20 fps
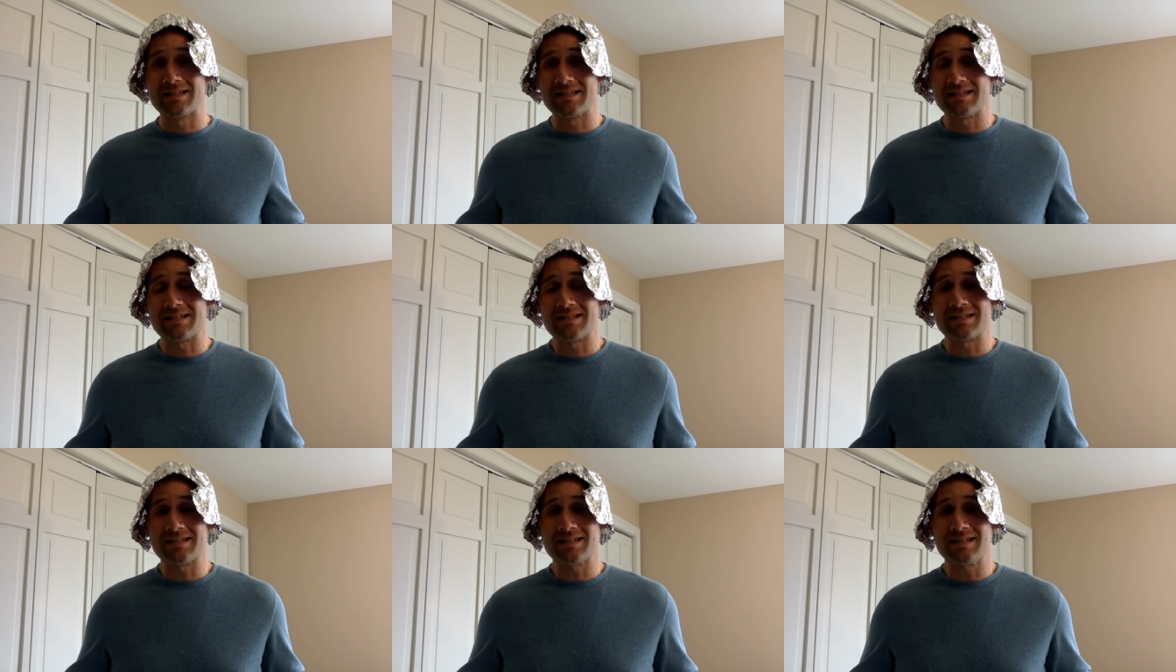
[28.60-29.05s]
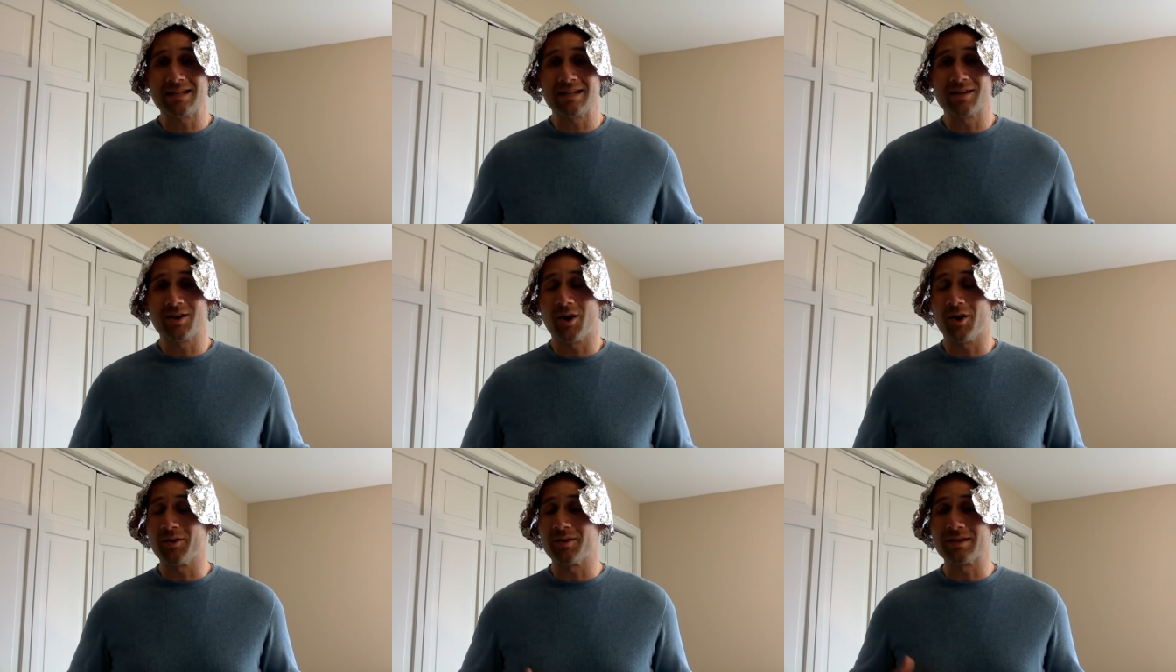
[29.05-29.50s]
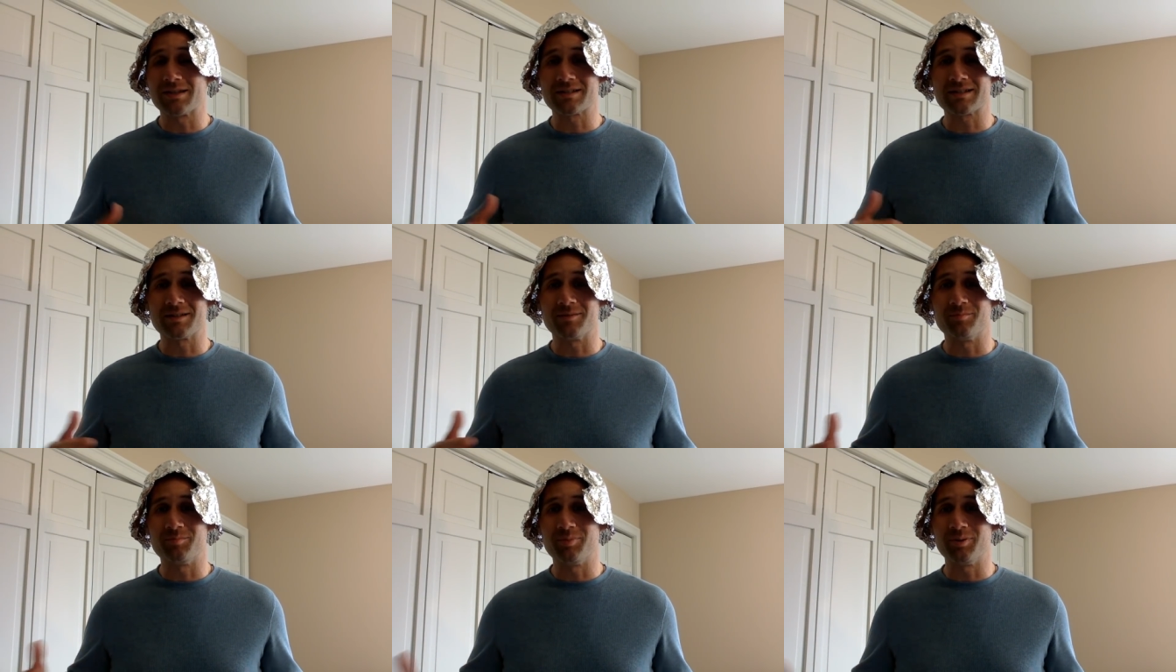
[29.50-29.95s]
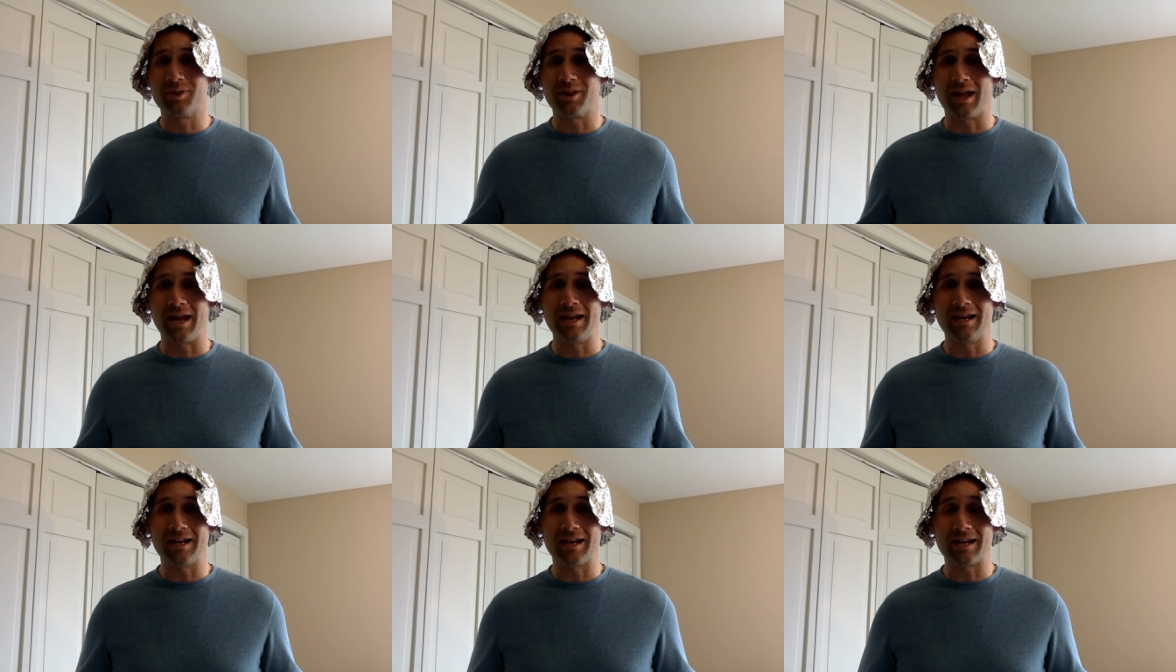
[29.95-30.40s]
seeing all this
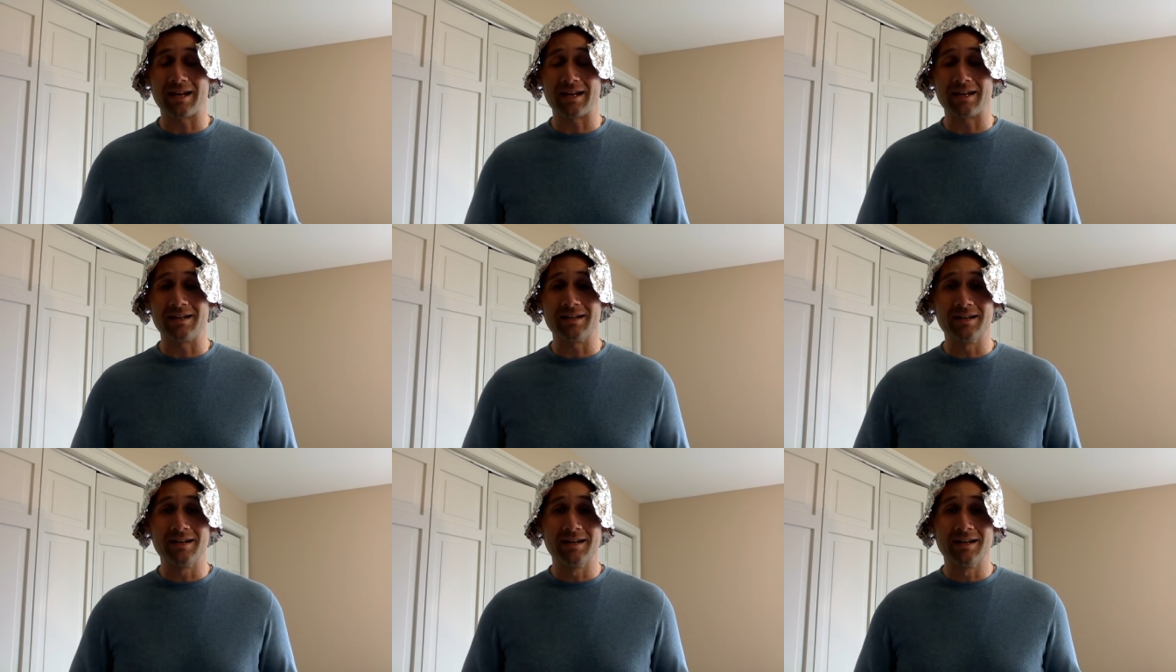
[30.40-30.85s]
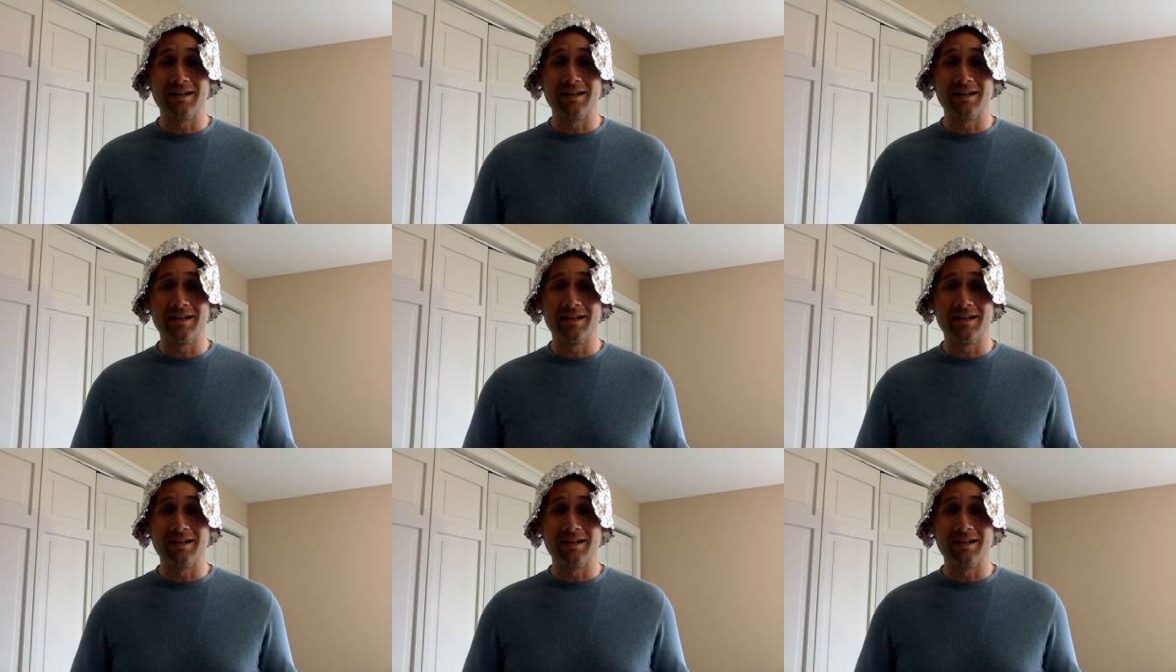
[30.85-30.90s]
complaining and